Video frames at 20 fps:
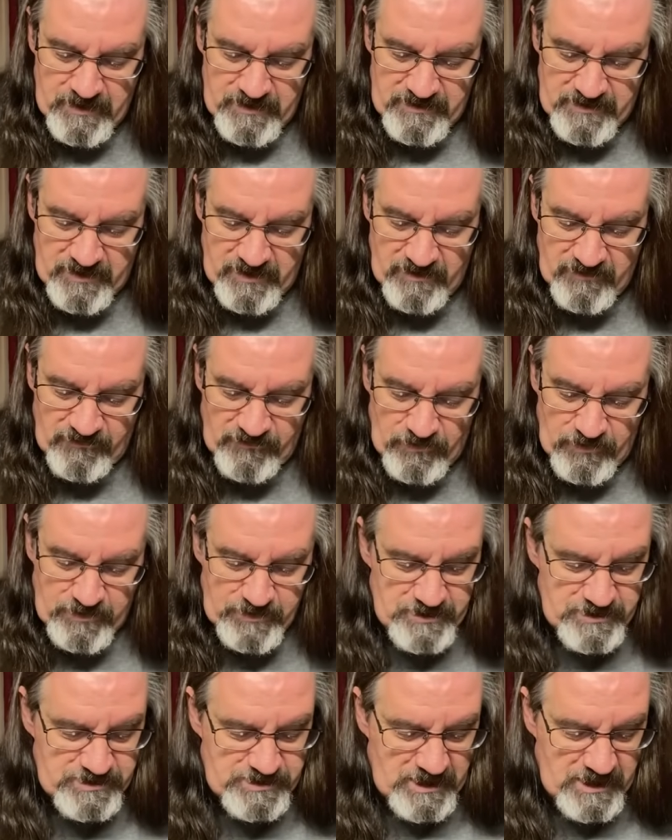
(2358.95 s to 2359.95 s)
Therefore,
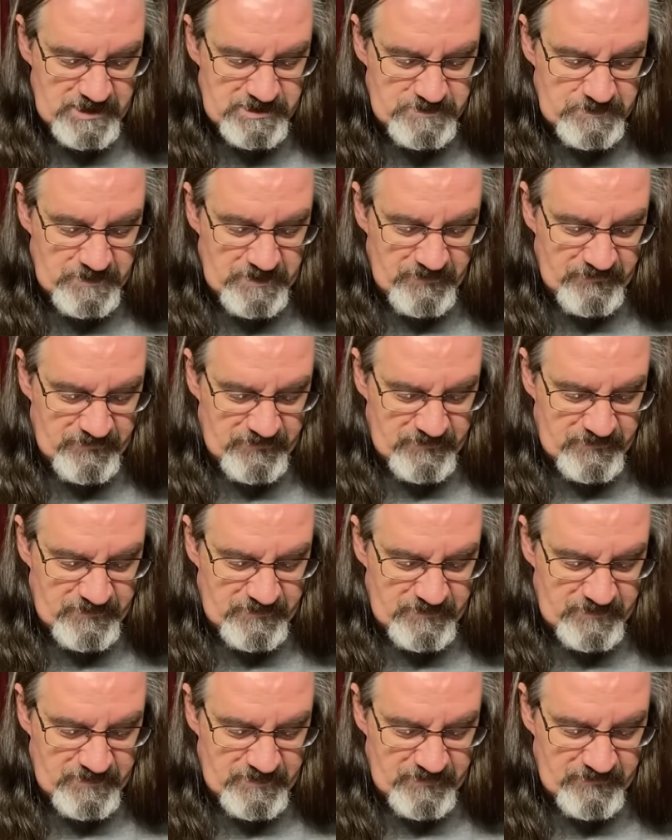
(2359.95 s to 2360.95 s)
the judgment of
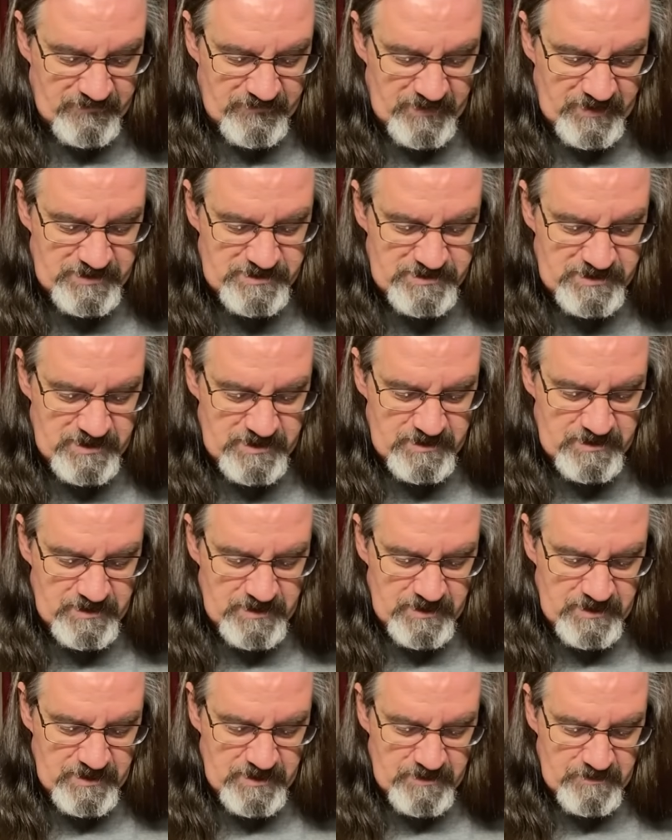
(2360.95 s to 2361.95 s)
conviction
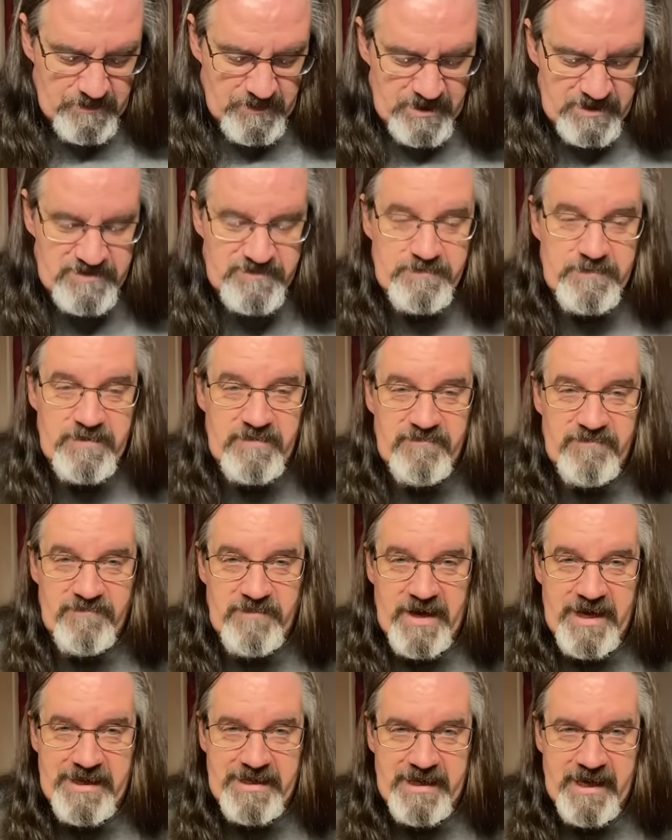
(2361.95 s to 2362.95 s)
must be
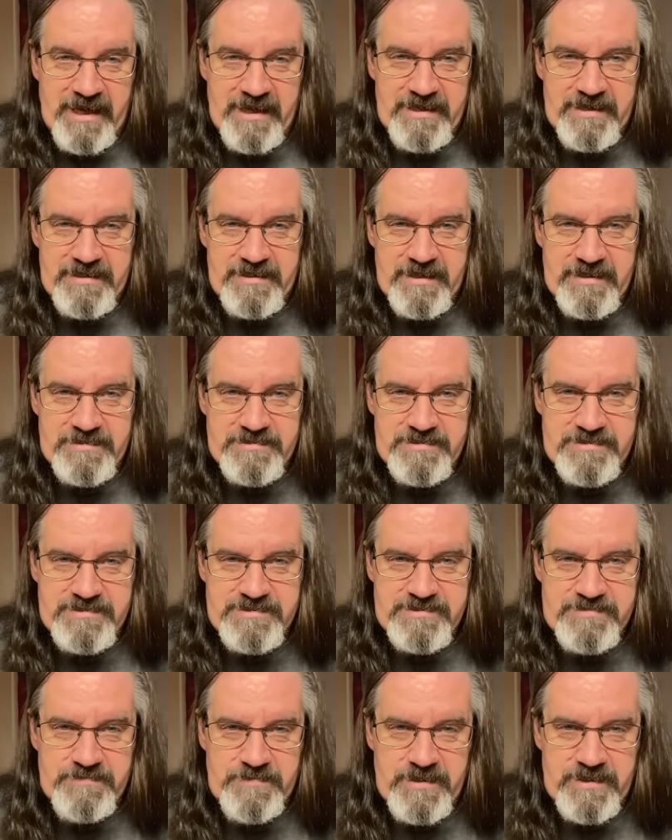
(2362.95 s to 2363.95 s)
vacated and
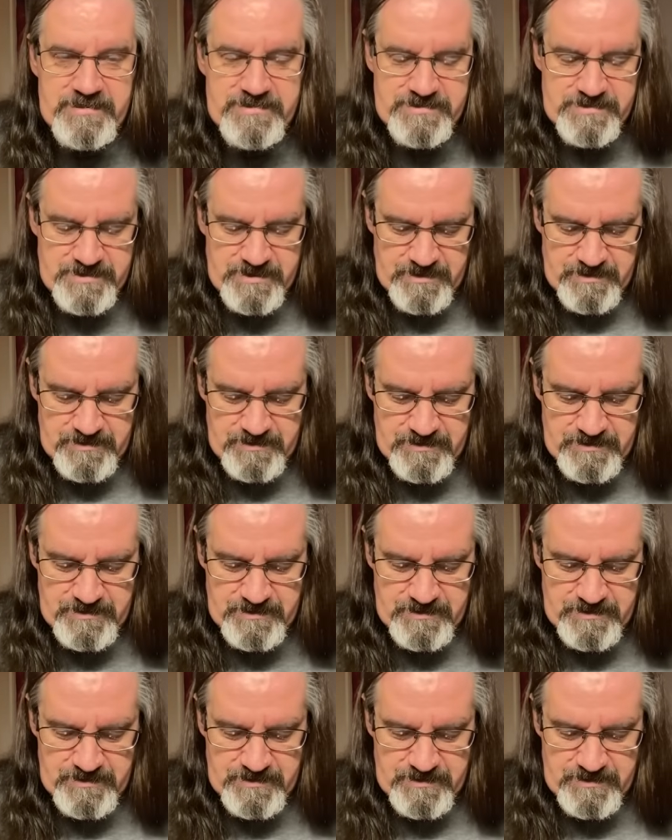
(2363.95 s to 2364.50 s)
dismissed,